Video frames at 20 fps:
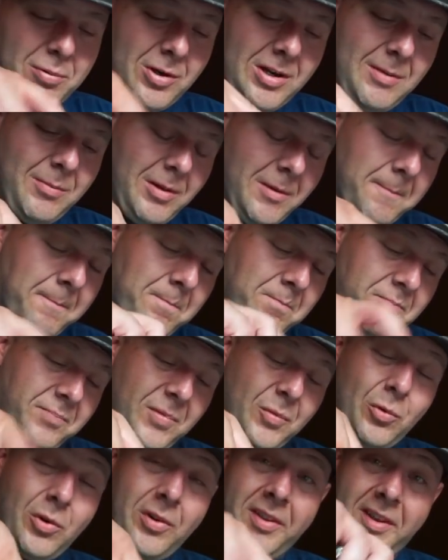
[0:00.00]
problem
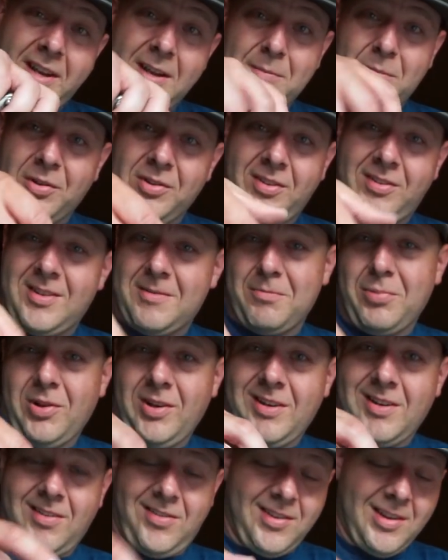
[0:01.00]
where the gimbal just
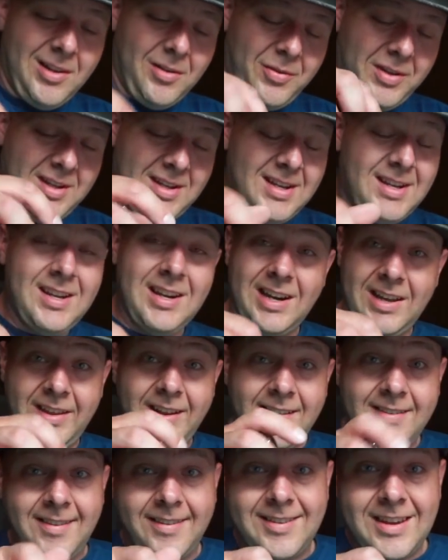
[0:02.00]
unplugged itself. I
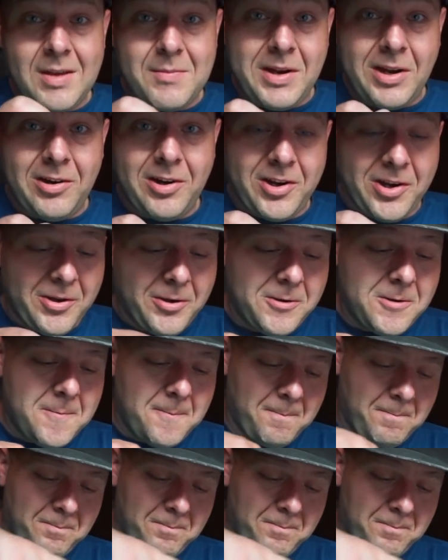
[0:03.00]
think it's the same air code.